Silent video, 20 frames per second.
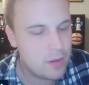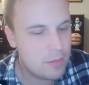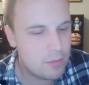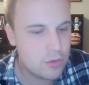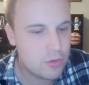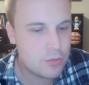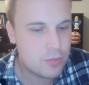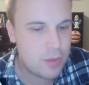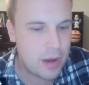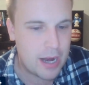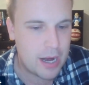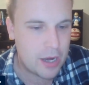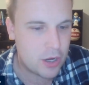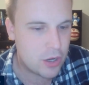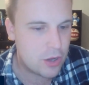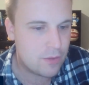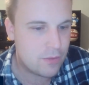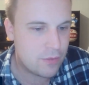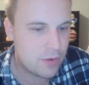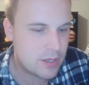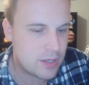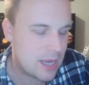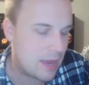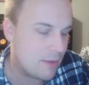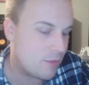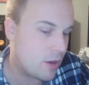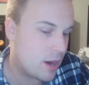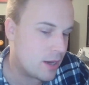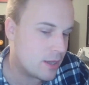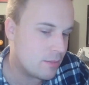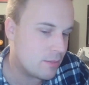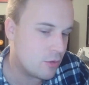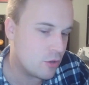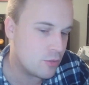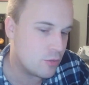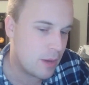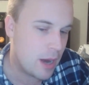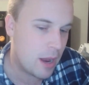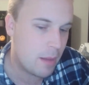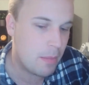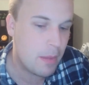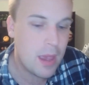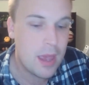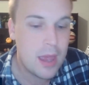Bruce Brown had a good first half. Credit to Bruce Brown.